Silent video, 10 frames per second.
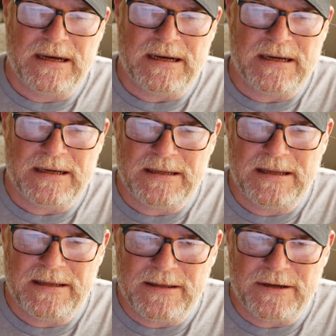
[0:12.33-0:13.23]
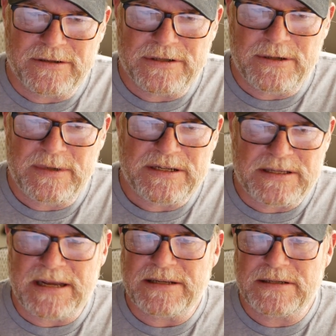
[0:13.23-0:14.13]
There are so many
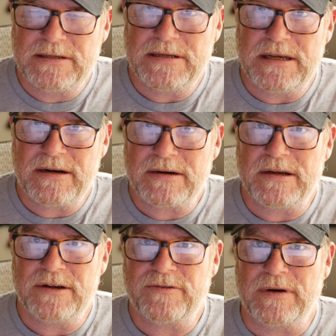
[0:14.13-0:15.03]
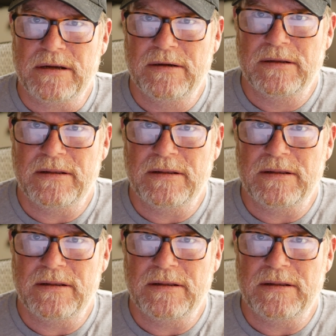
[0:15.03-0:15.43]
states in our country